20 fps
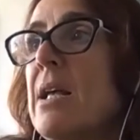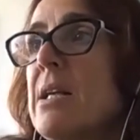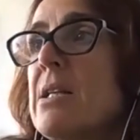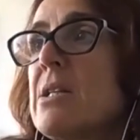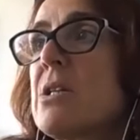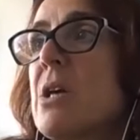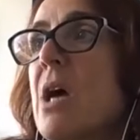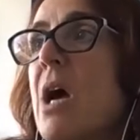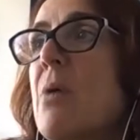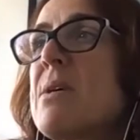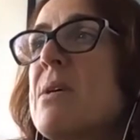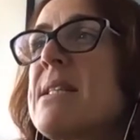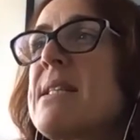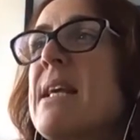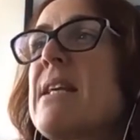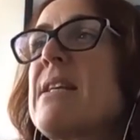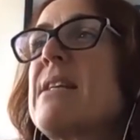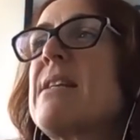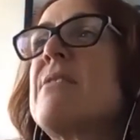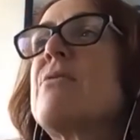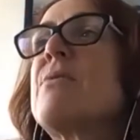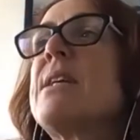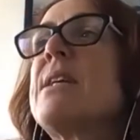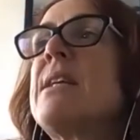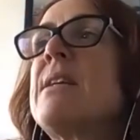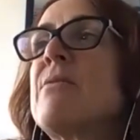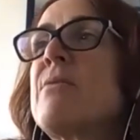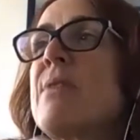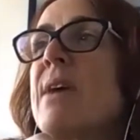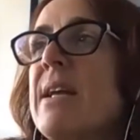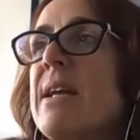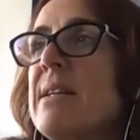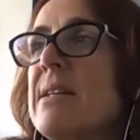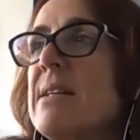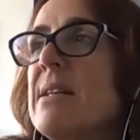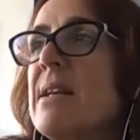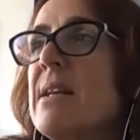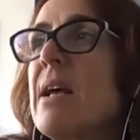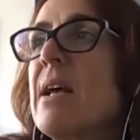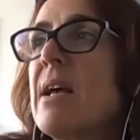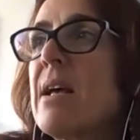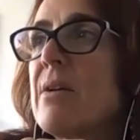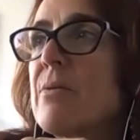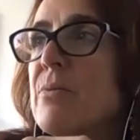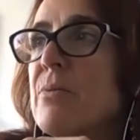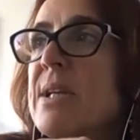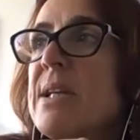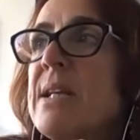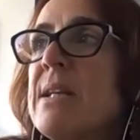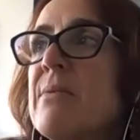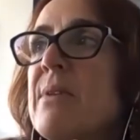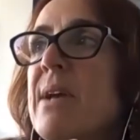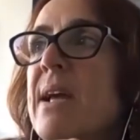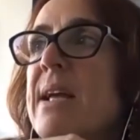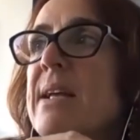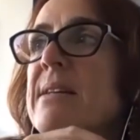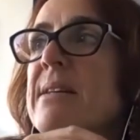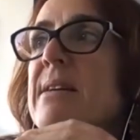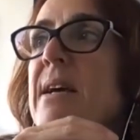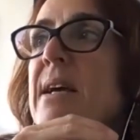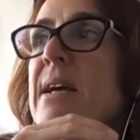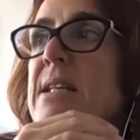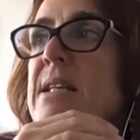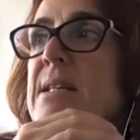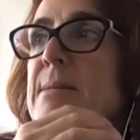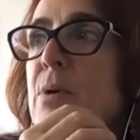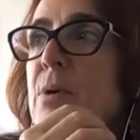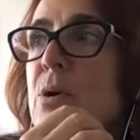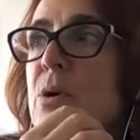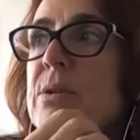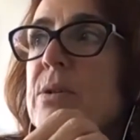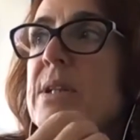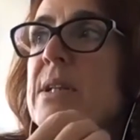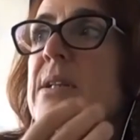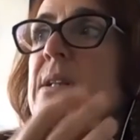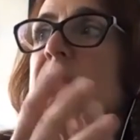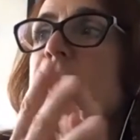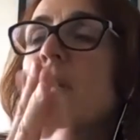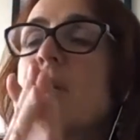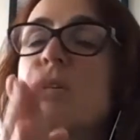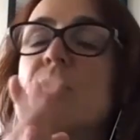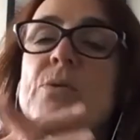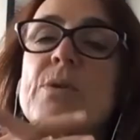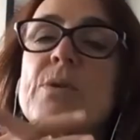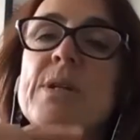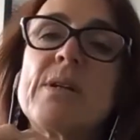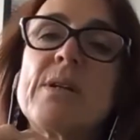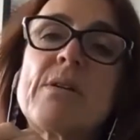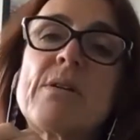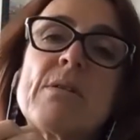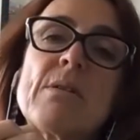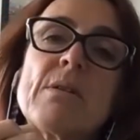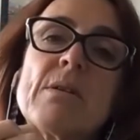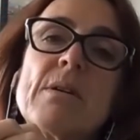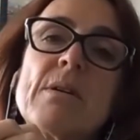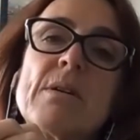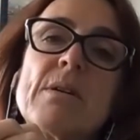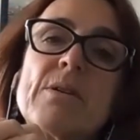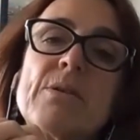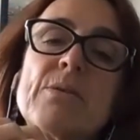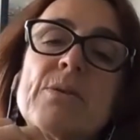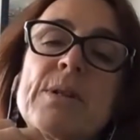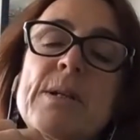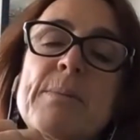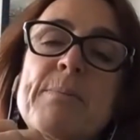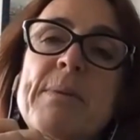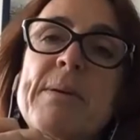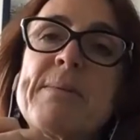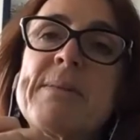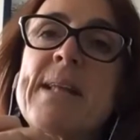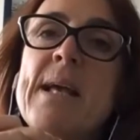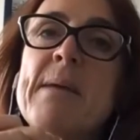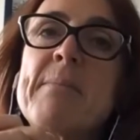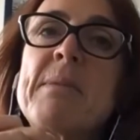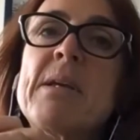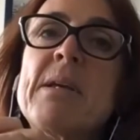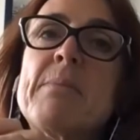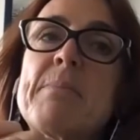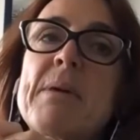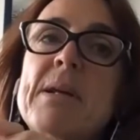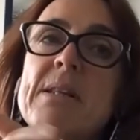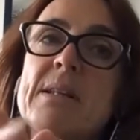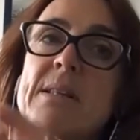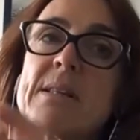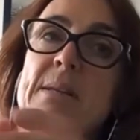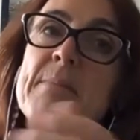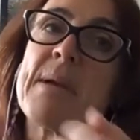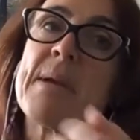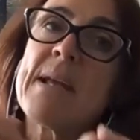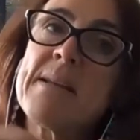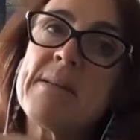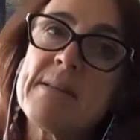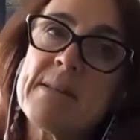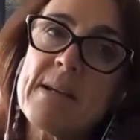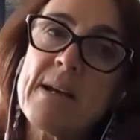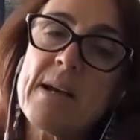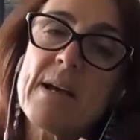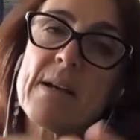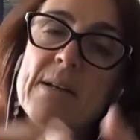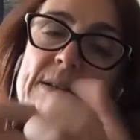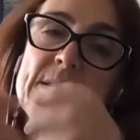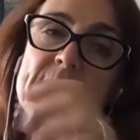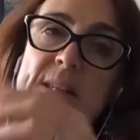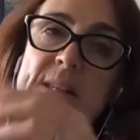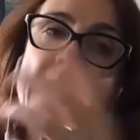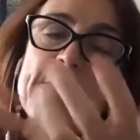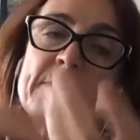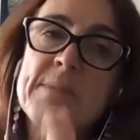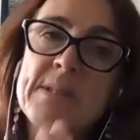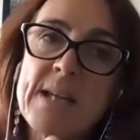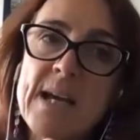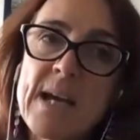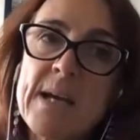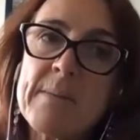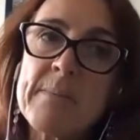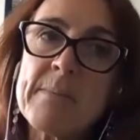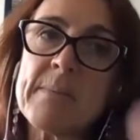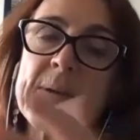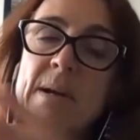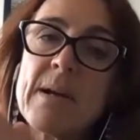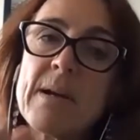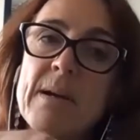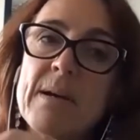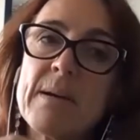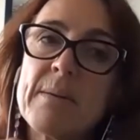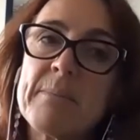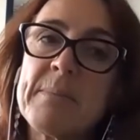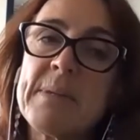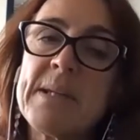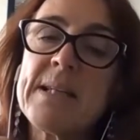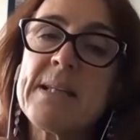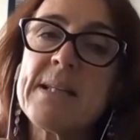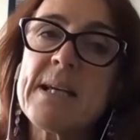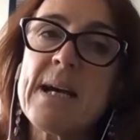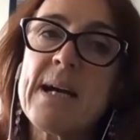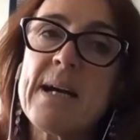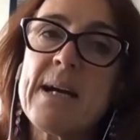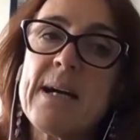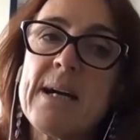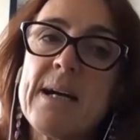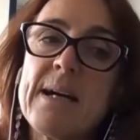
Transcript: So I was saying reading rate exploded during the pandemic, but at the same time, media